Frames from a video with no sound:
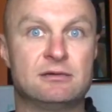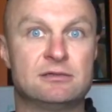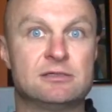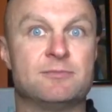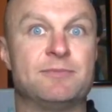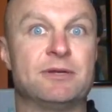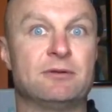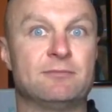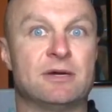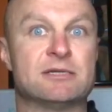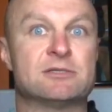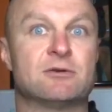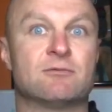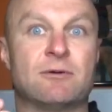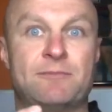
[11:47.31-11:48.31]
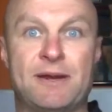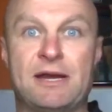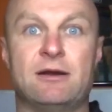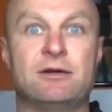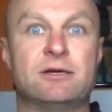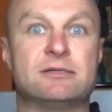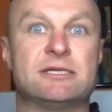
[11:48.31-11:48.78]
to build muscle,
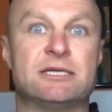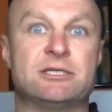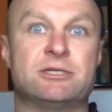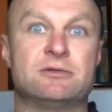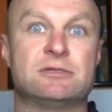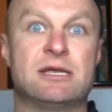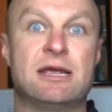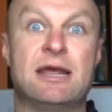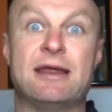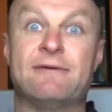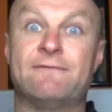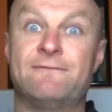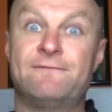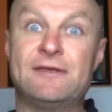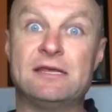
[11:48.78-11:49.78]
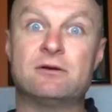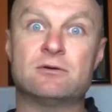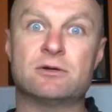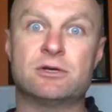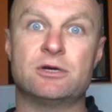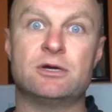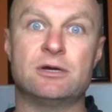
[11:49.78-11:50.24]
repair your tissues, and
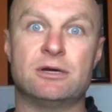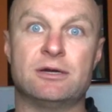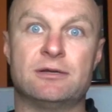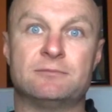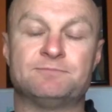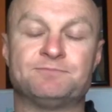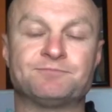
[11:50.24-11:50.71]
feel good.